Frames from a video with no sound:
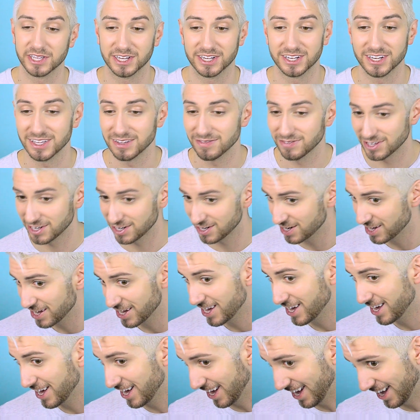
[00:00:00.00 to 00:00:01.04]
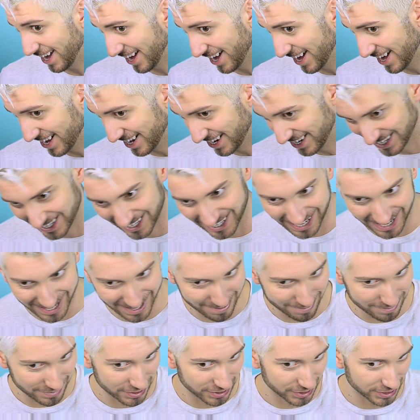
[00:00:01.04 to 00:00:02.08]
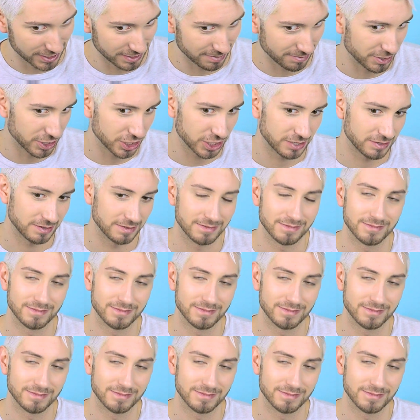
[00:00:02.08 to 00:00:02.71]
uneven, and there's some just